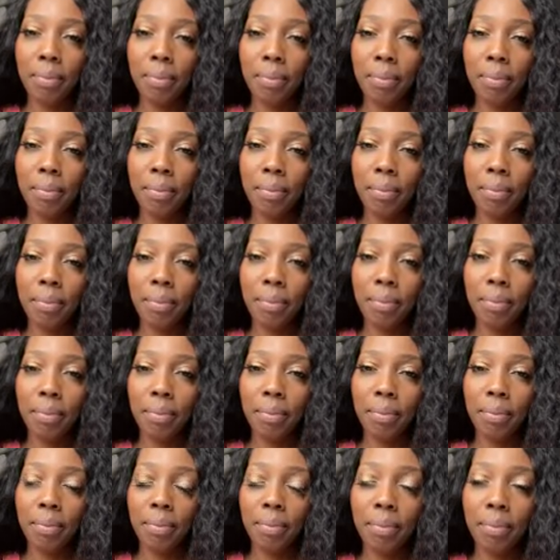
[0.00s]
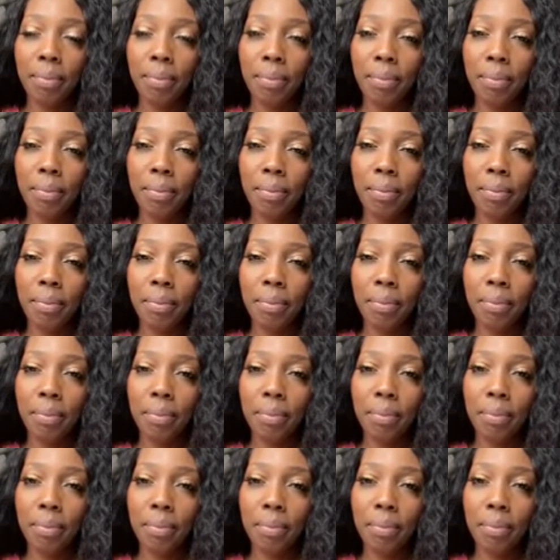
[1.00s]

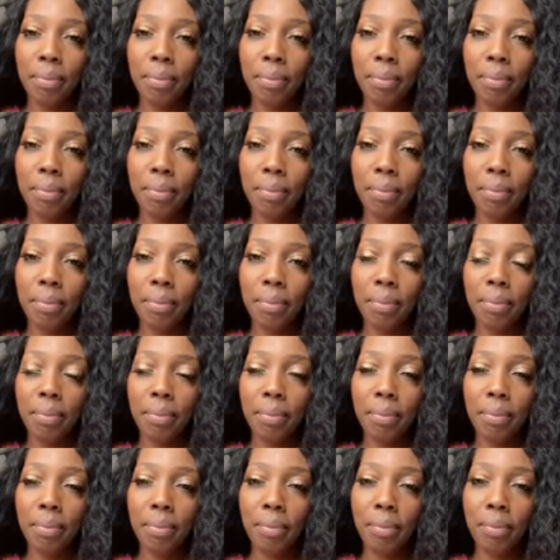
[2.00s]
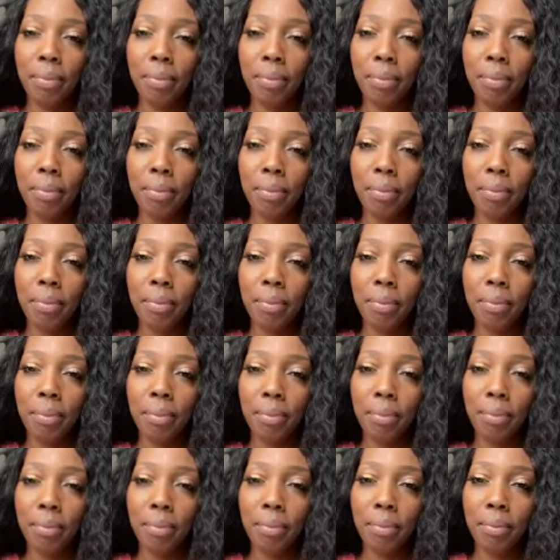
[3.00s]

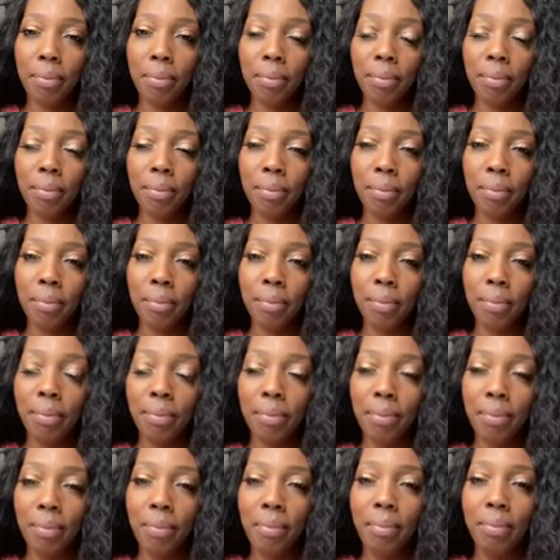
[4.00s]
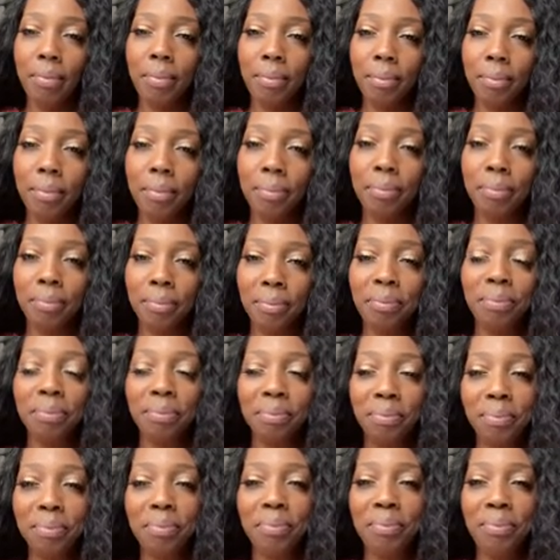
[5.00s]

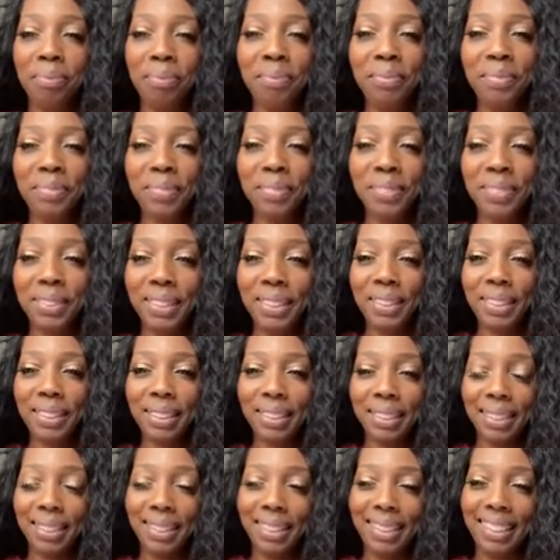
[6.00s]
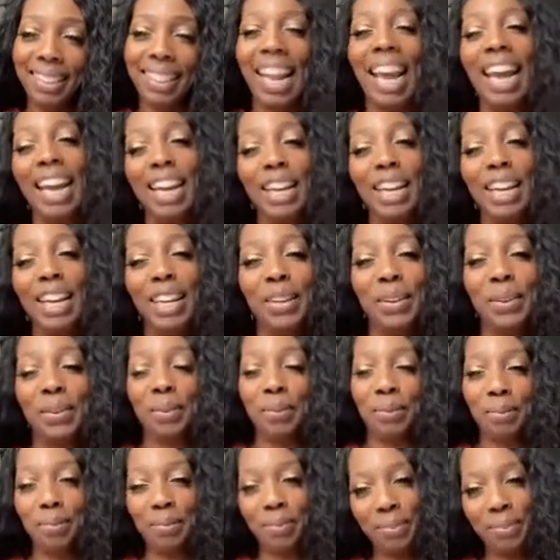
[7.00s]
[no speech]